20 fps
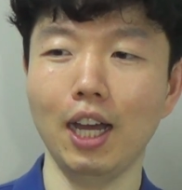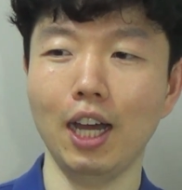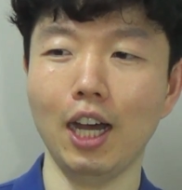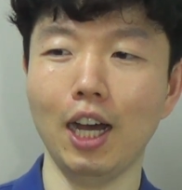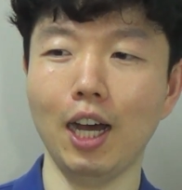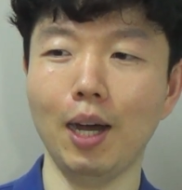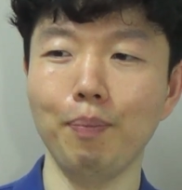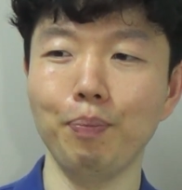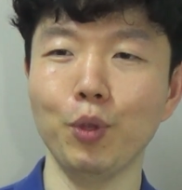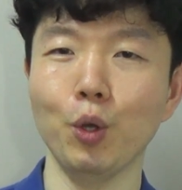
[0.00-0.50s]

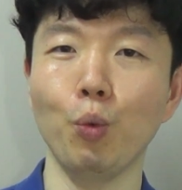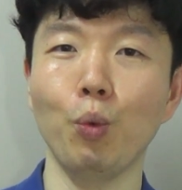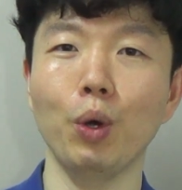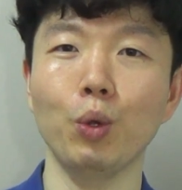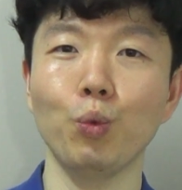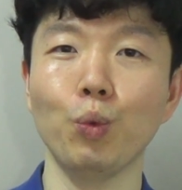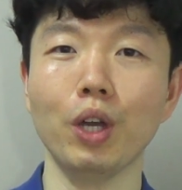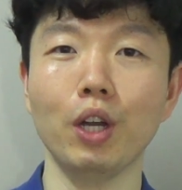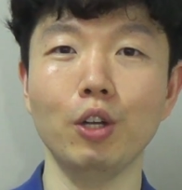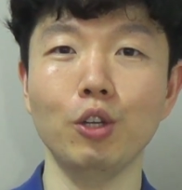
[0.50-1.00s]
the
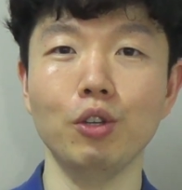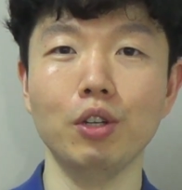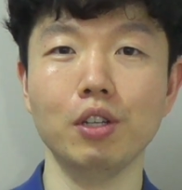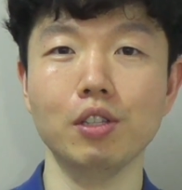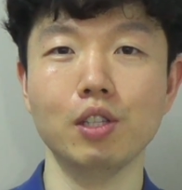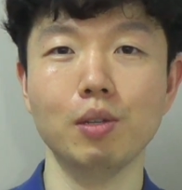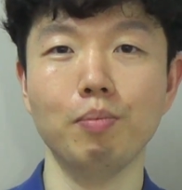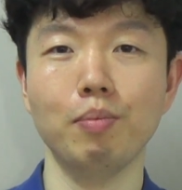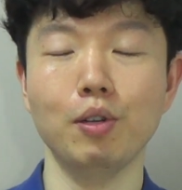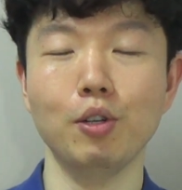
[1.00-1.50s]
one where
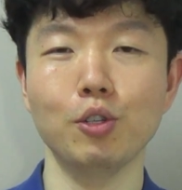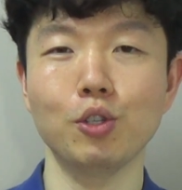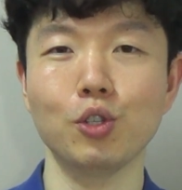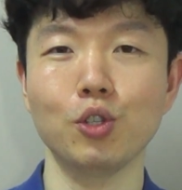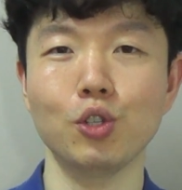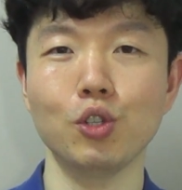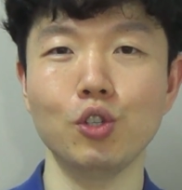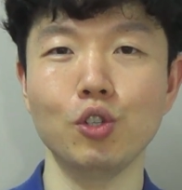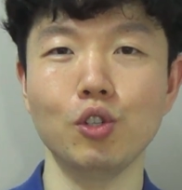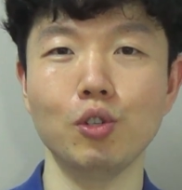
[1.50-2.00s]
you're
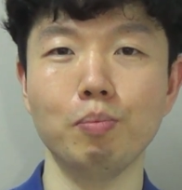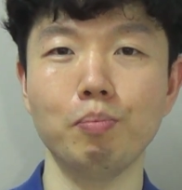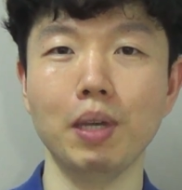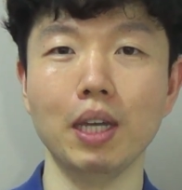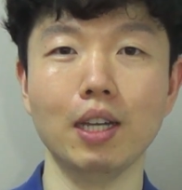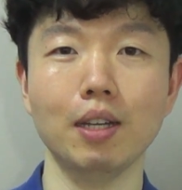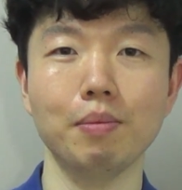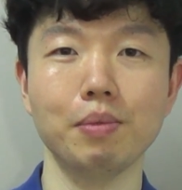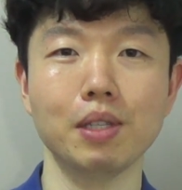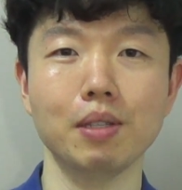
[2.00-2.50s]
supposed to
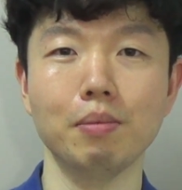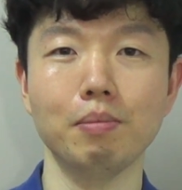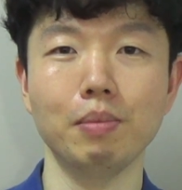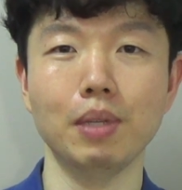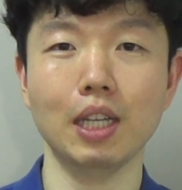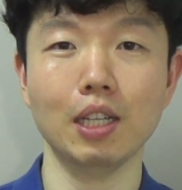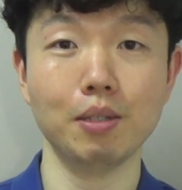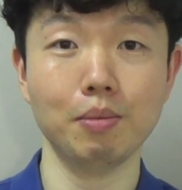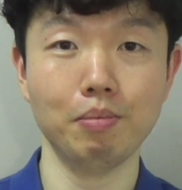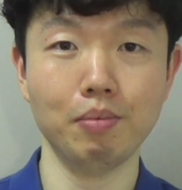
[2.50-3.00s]
pick up
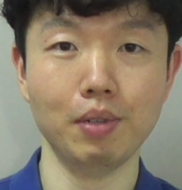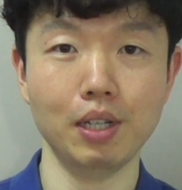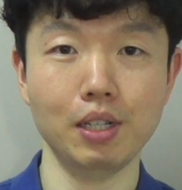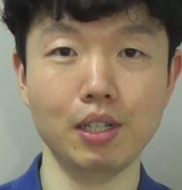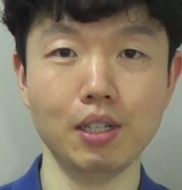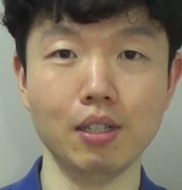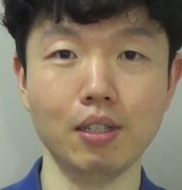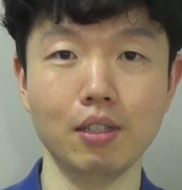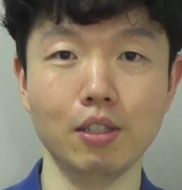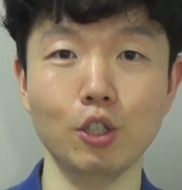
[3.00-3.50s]
some
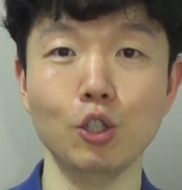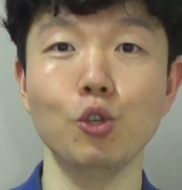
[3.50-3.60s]
expression,